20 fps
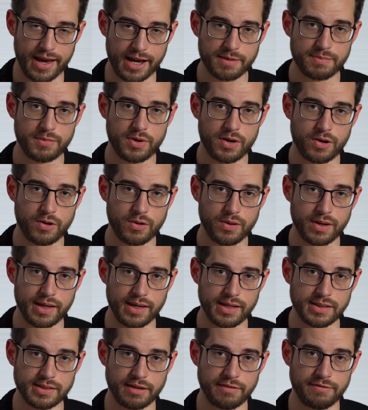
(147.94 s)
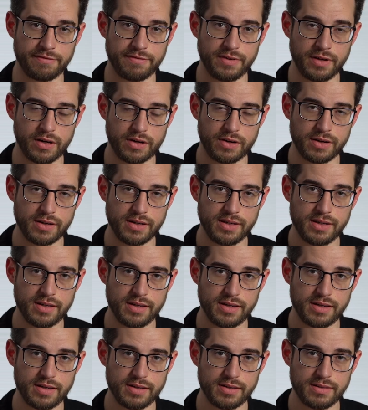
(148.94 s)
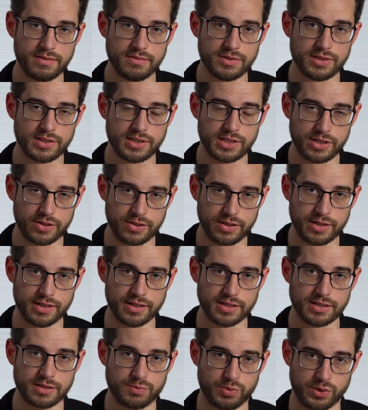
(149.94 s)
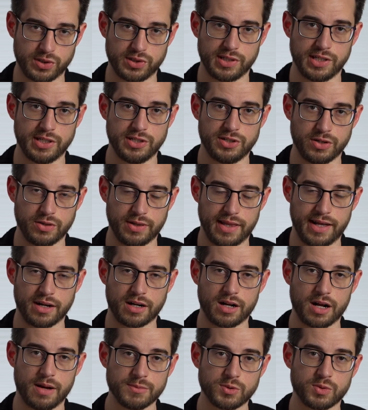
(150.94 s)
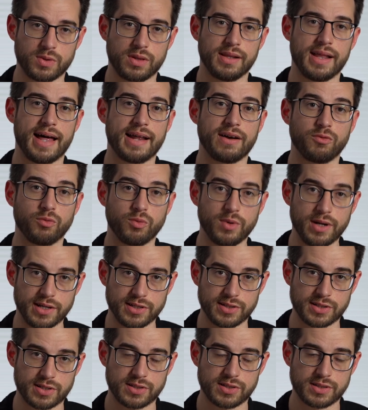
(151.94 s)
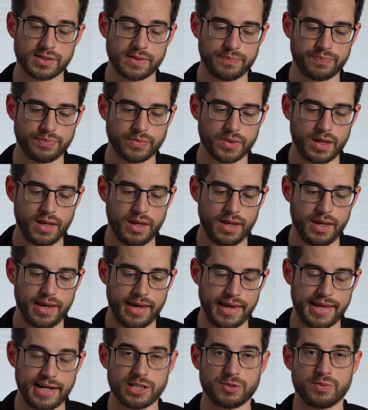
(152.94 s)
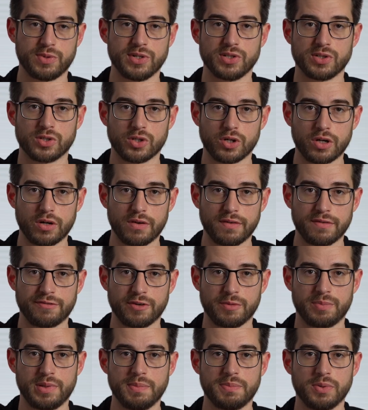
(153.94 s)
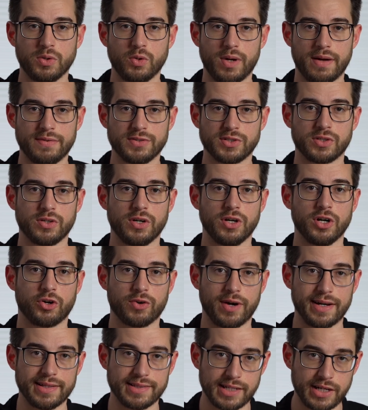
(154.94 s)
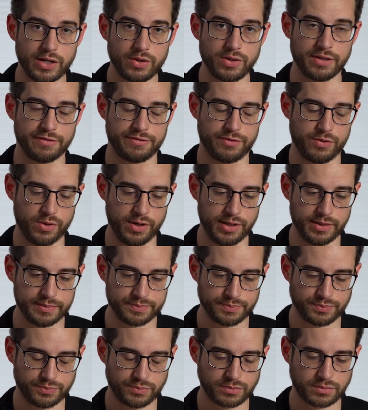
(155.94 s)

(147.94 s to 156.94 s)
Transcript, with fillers: ECMO is a very serious procedure that comes with a lot of risks, and it's reserved for people who have certain criteria for it.